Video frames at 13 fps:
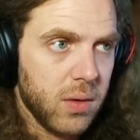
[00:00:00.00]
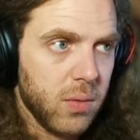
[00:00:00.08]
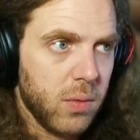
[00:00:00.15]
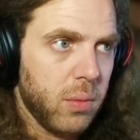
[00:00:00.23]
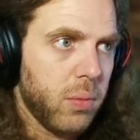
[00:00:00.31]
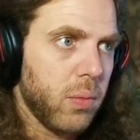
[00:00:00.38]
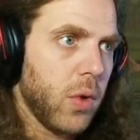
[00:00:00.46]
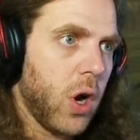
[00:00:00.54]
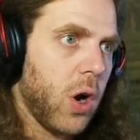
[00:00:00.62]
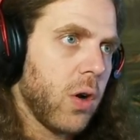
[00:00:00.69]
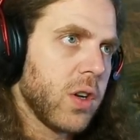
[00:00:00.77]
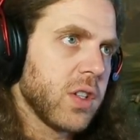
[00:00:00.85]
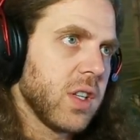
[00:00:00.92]
We
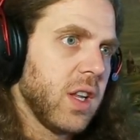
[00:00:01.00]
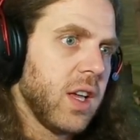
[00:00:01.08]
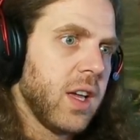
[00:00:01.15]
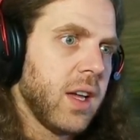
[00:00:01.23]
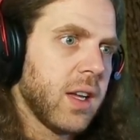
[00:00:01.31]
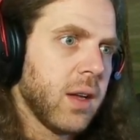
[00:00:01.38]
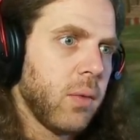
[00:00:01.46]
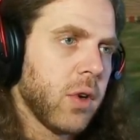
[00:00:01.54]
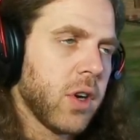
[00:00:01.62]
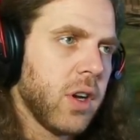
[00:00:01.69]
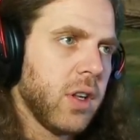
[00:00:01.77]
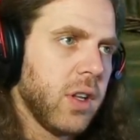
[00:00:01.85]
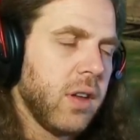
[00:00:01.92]
hurt his leg and we were
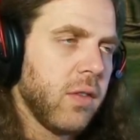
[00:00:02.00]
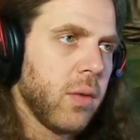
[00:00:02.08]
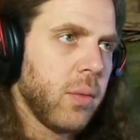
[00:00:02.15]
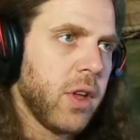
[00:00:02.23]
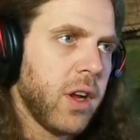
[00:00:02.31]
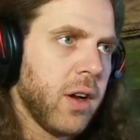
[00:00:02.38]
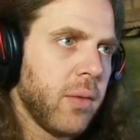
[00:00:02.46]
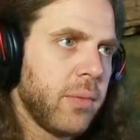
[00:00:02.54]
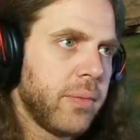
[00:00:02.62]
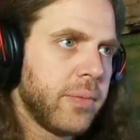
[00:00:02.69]
gonna leave him there.